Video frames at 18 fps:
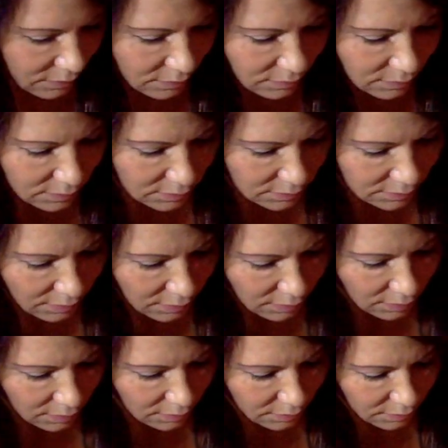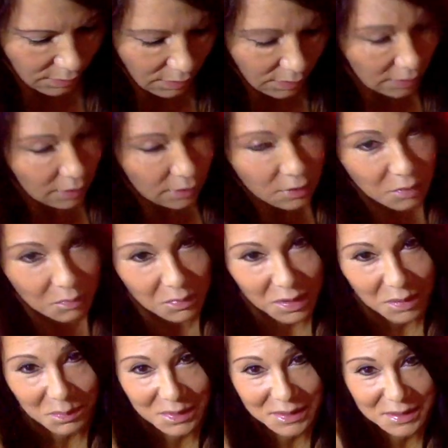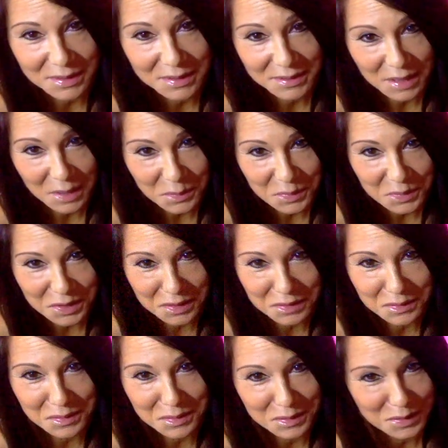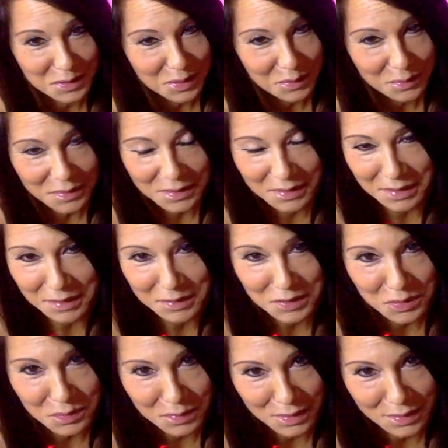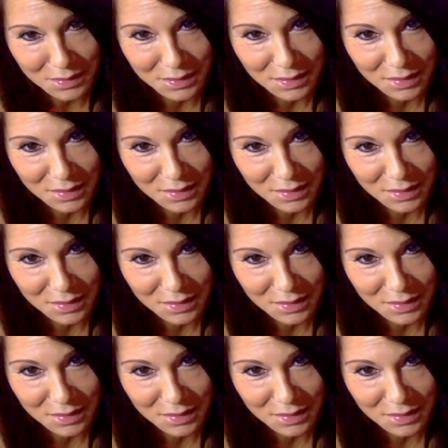indeed. And it may be deception to engagement.